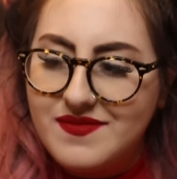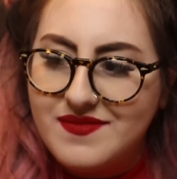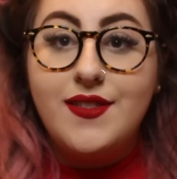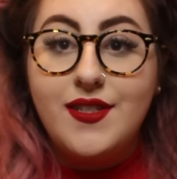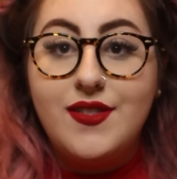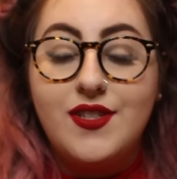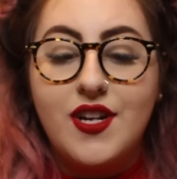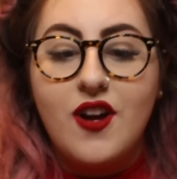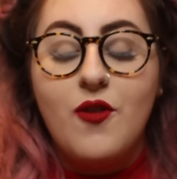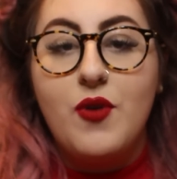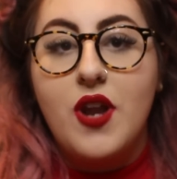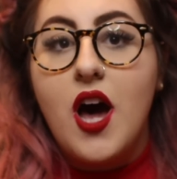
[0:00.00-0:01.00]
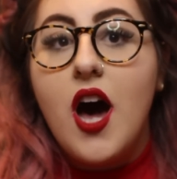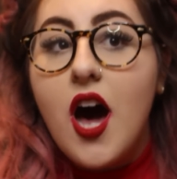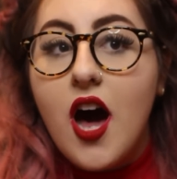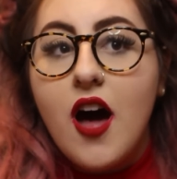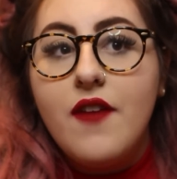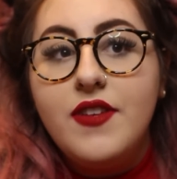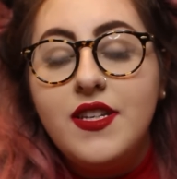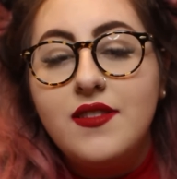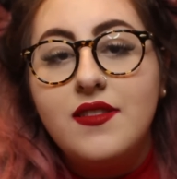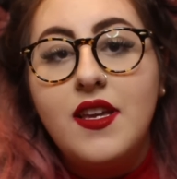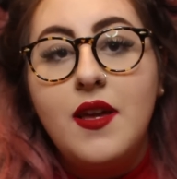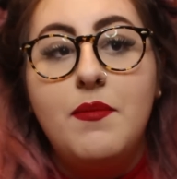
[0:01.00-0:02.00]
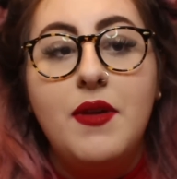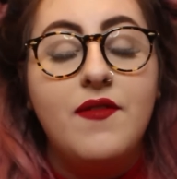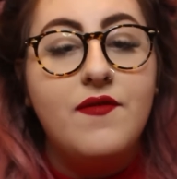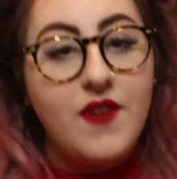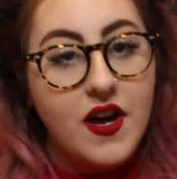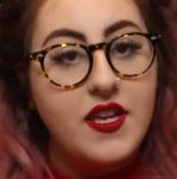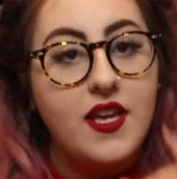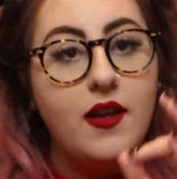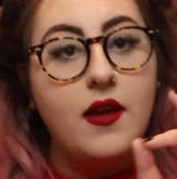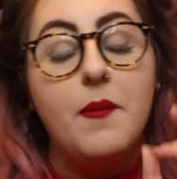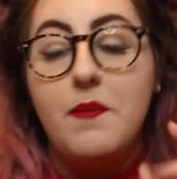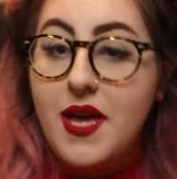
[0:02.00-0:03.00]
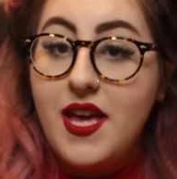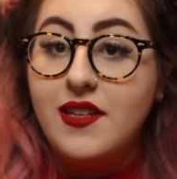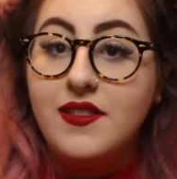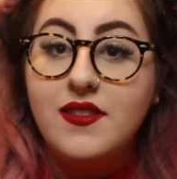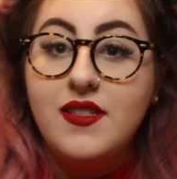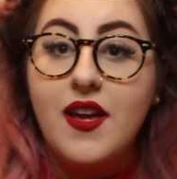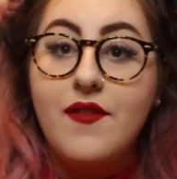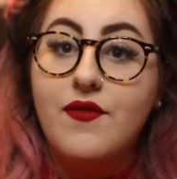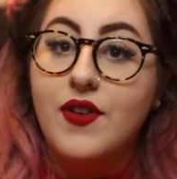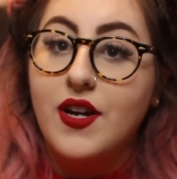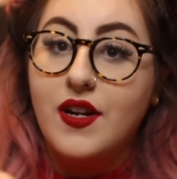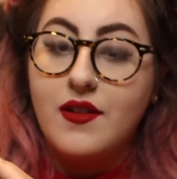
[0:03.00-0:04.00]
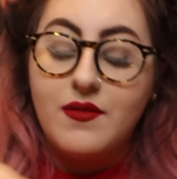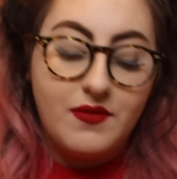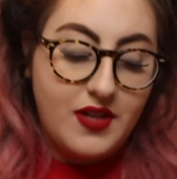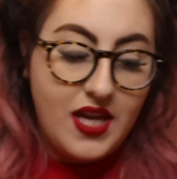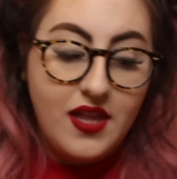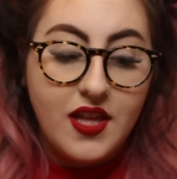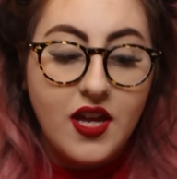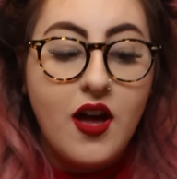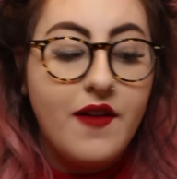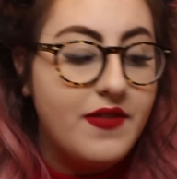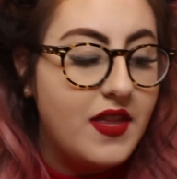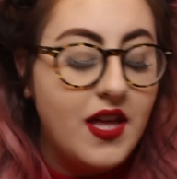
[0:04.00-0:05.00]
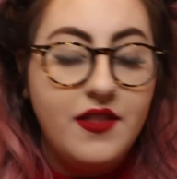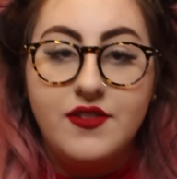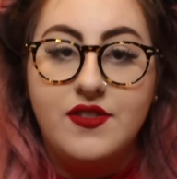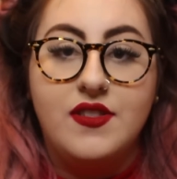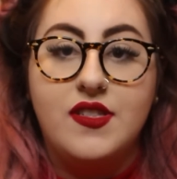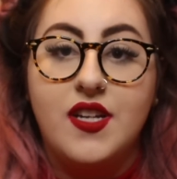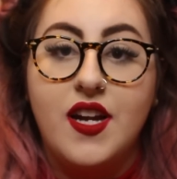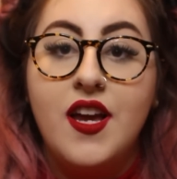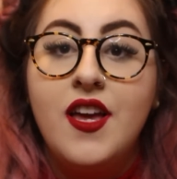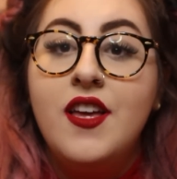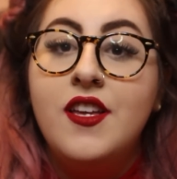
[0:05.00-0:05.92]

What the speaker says: This sister would obviously be fucking pissed for killing off the other sister.